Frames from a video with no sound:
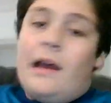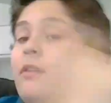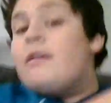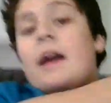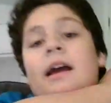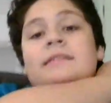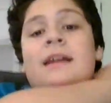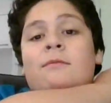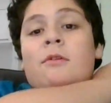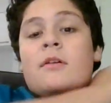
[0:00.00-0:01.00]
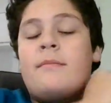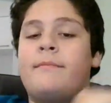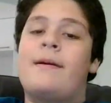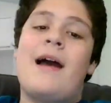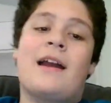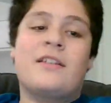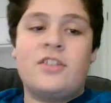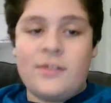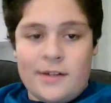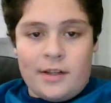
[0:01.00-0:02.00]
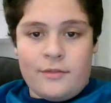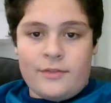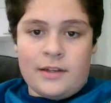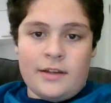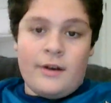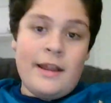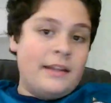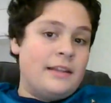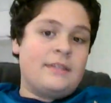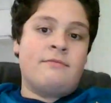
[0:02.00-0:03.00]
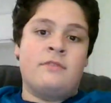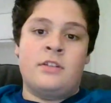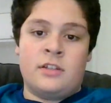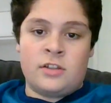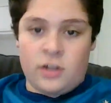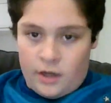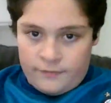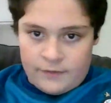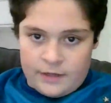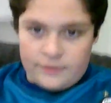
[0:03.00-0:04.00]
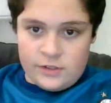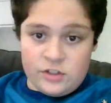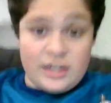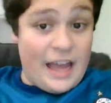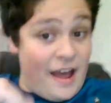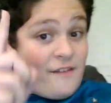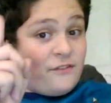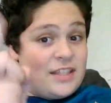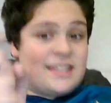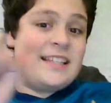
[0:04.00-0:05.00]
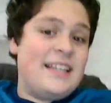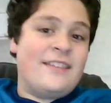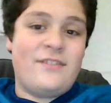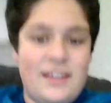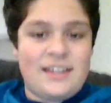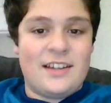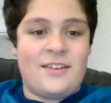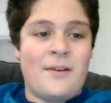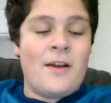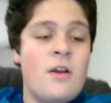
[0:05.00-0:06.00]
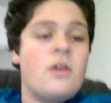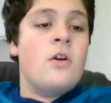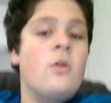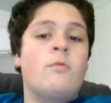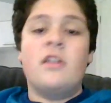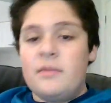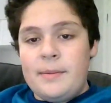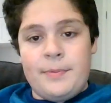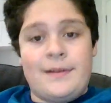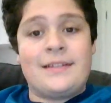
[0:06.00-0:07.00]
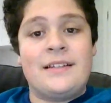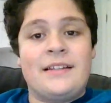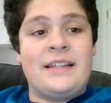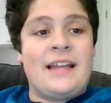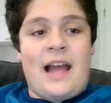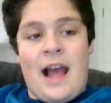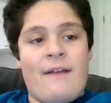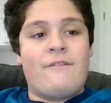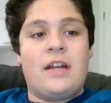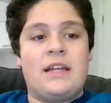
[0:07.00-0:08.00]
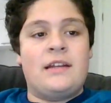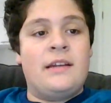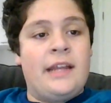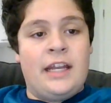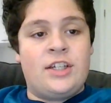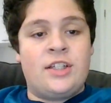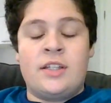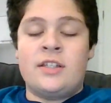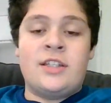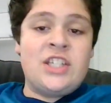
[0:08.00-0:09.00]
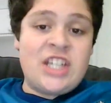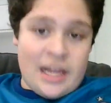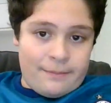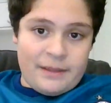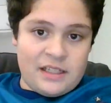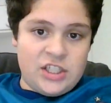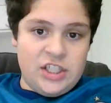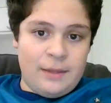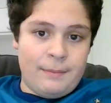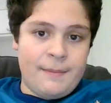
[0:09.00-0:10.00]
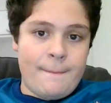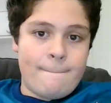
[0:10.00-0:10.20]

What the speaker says: Hello guys, and welcome back to another video, and in this Dazod 500 FC video, we're going to be predicting the African Nations Championship.